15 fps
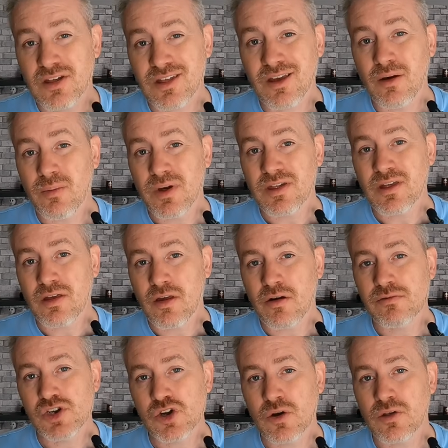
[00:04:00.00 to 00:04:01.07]
still missing a
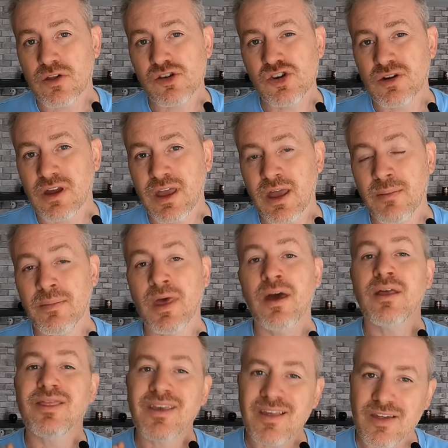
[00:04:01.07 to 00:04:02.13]
lot of shots during the game,
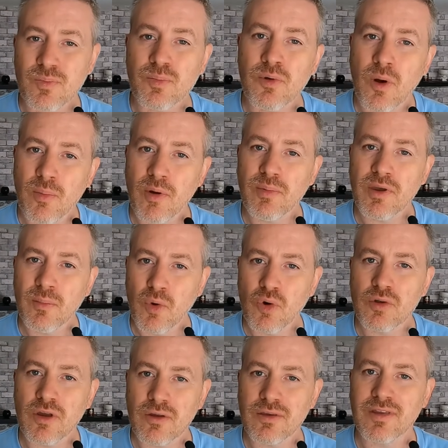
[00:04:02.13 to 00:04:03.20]
then it's probably
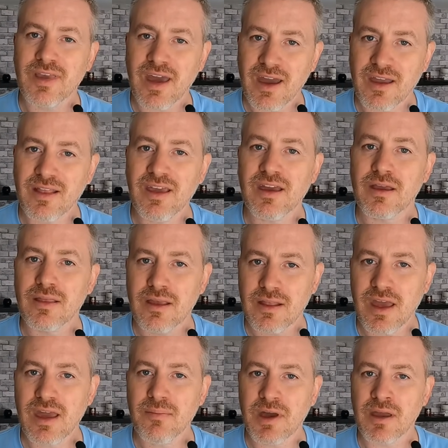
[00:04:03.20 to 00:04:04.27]
more down to technique than
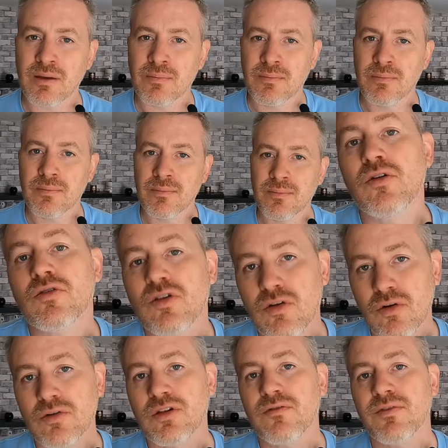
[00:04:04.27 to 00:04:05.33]
aiming. There's
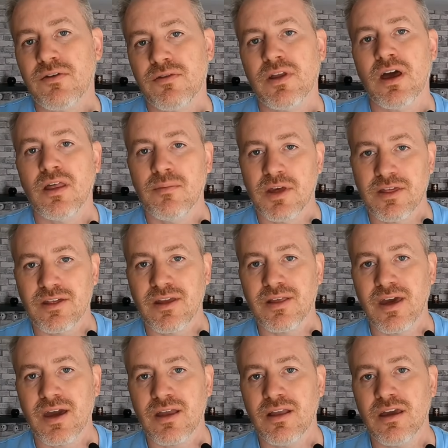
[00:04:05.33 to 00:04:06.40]
loads of different elements to
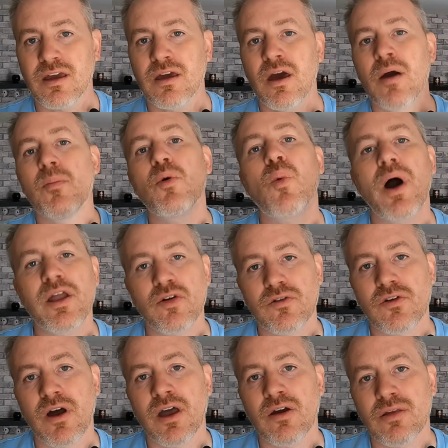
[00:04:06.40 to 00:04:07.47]
technique, but why
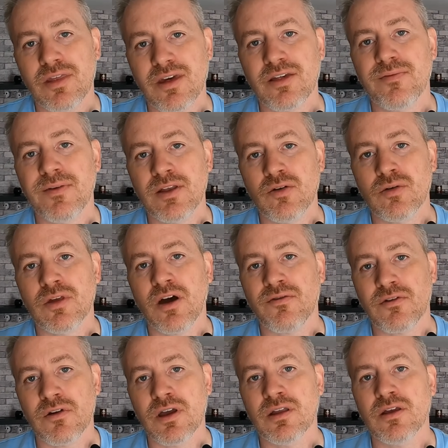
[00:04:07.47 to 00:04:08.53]
not try out this video that
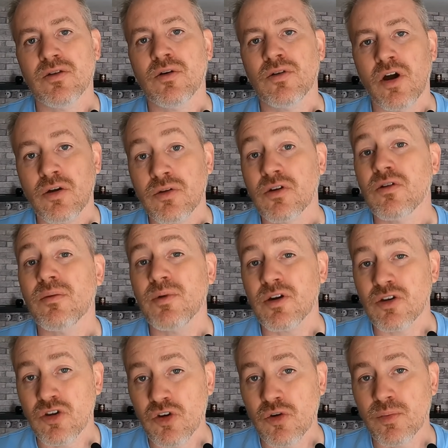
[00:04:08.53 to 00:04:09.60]
I've created on how to grip
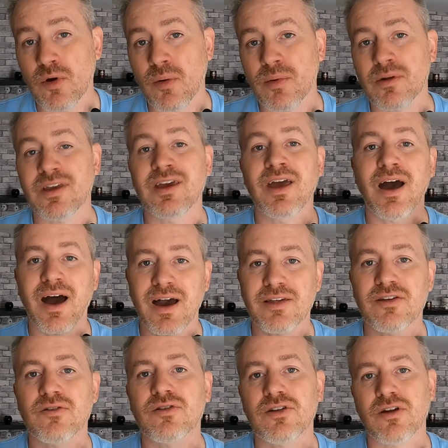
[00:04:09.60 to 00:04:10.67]
your cue properly
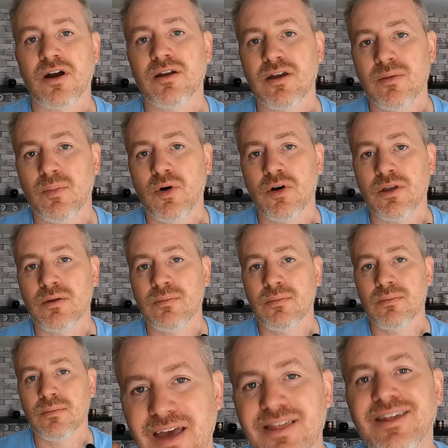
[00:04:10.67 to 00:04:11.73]
as your starting point?
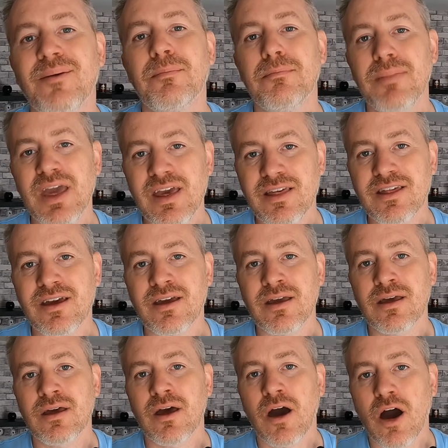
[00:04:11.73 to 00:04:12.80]
It's
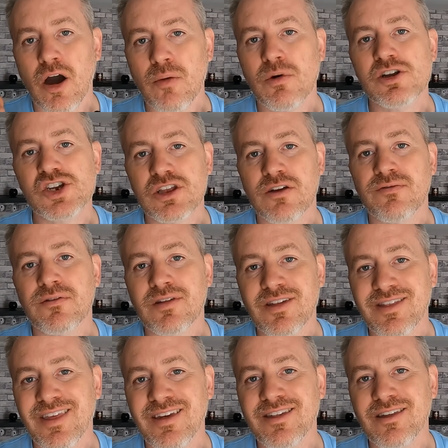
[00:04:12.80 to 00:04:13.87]
amazing how much difference
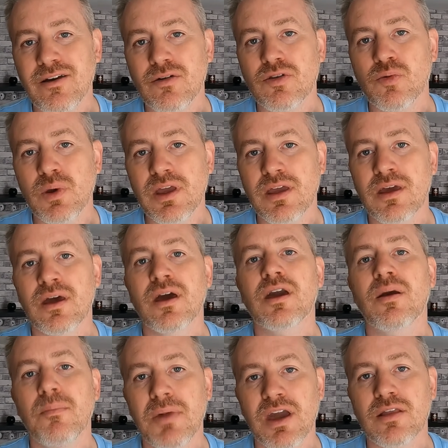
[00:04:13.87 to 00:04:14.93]
this little tweak
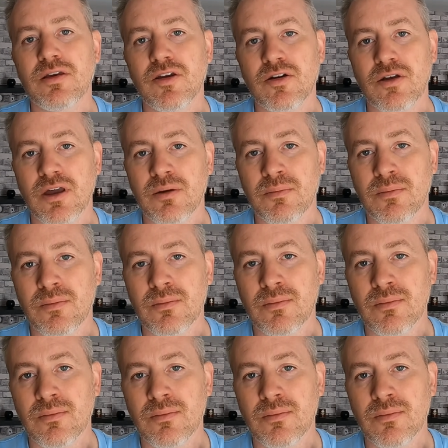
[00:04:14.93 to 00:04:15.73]
can make to your game.